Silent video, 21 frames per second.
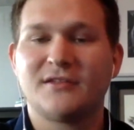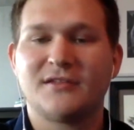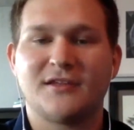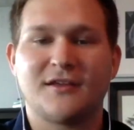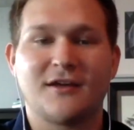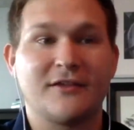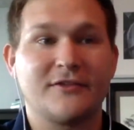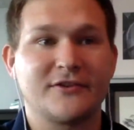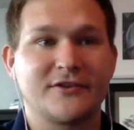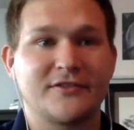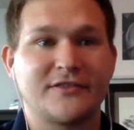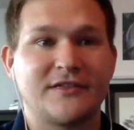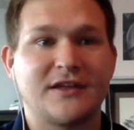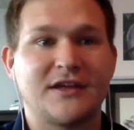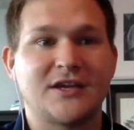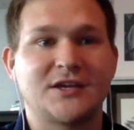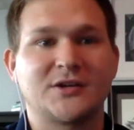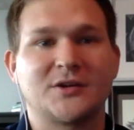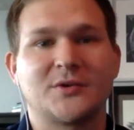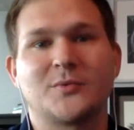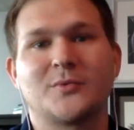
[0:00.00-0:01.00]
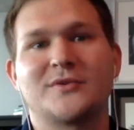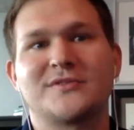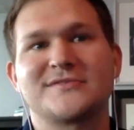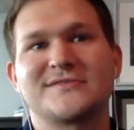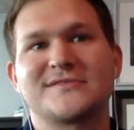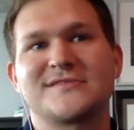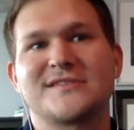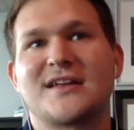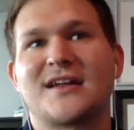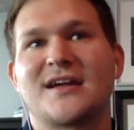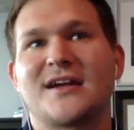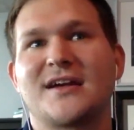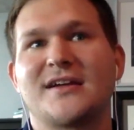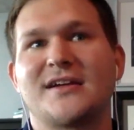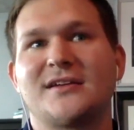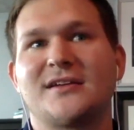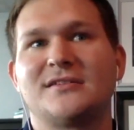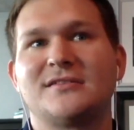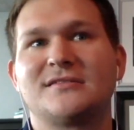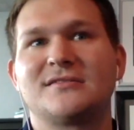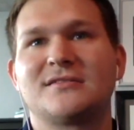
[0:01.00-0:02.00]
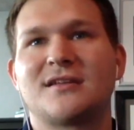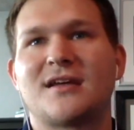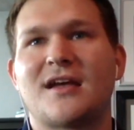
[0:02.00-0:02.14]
The other thing was that I